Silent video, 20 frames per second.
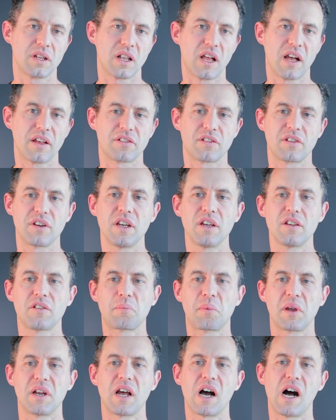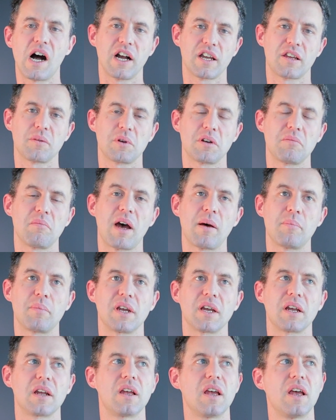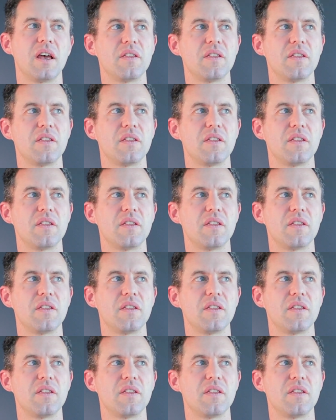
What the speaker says: the last year, has been argument mapping.